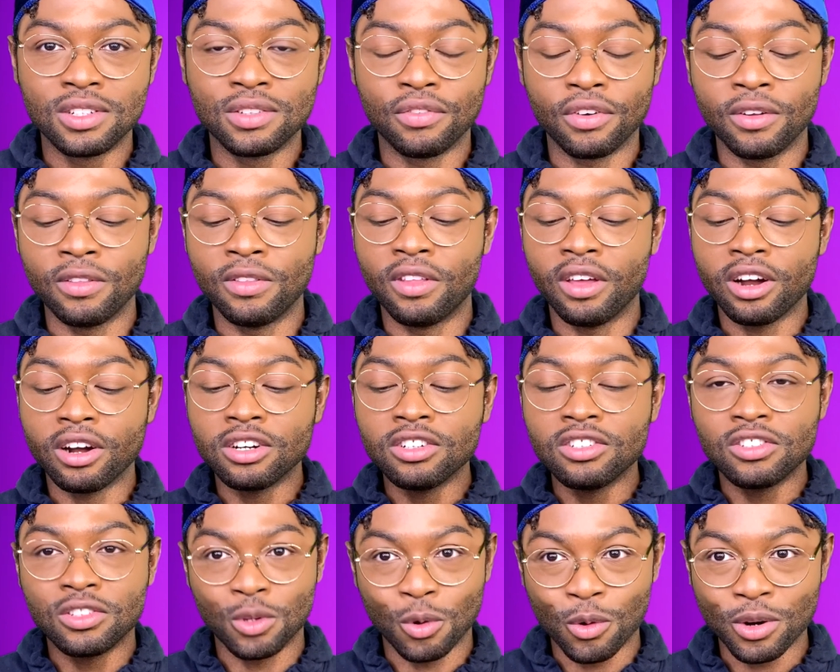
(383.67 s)
for their
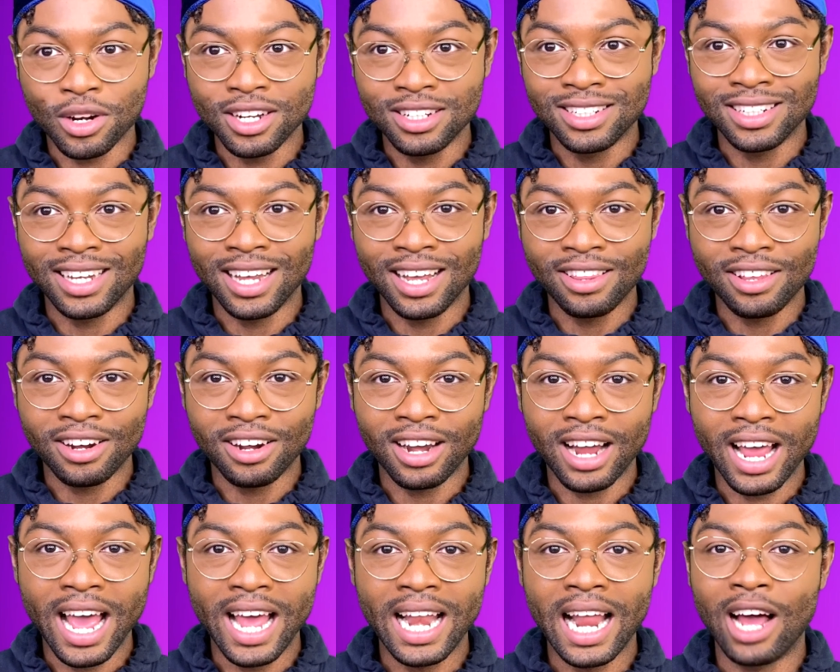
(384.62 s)
story together
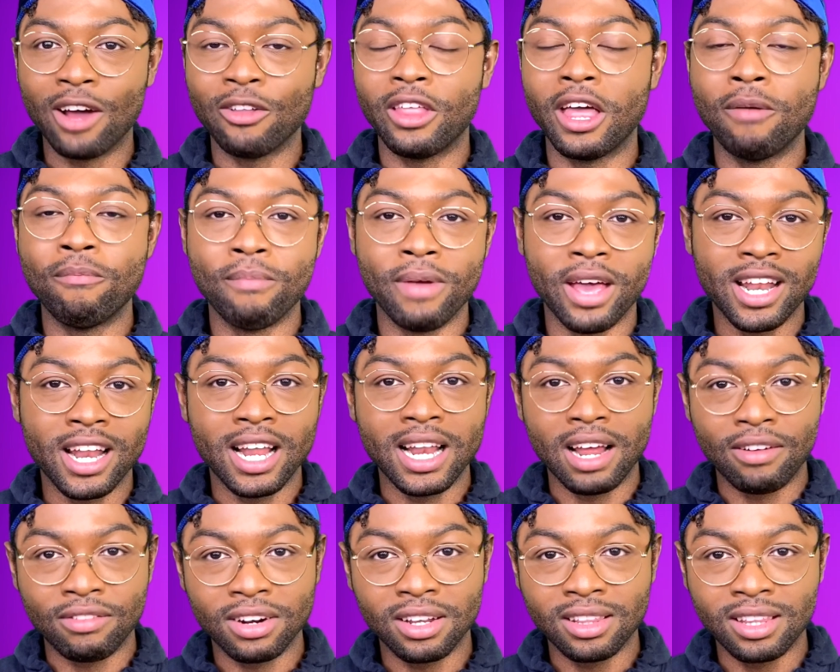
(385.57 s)
and how they met and
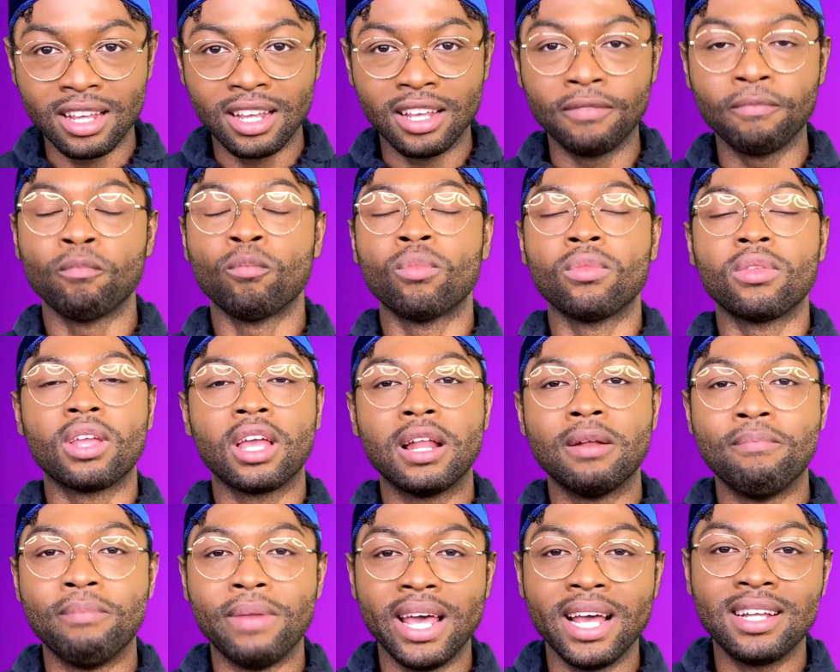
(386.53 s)
everything. It
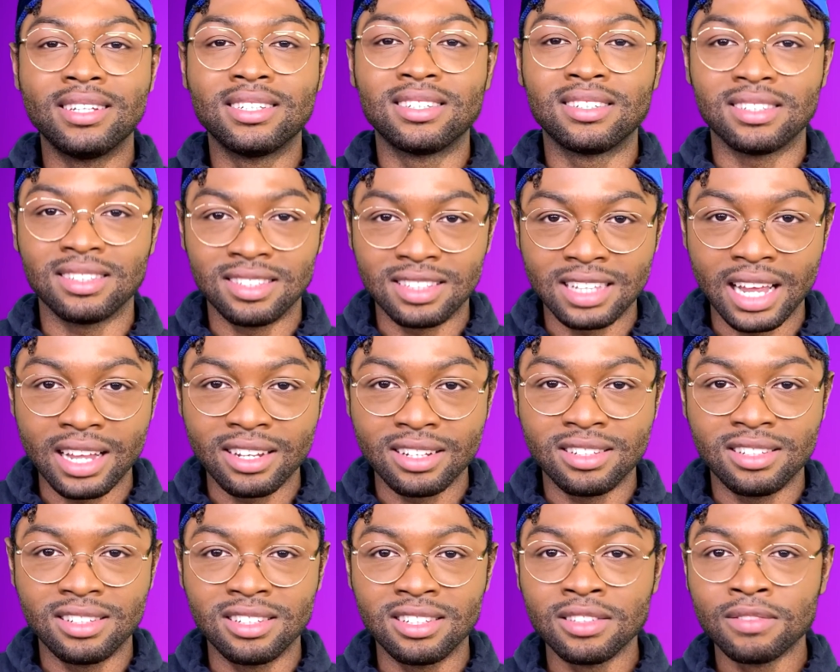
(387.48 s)
makes
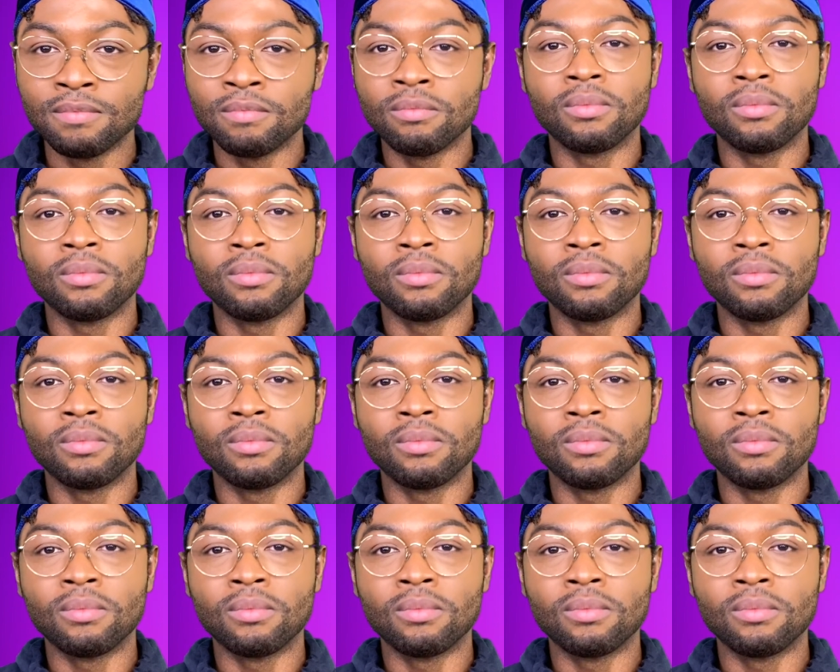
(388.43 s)
sense.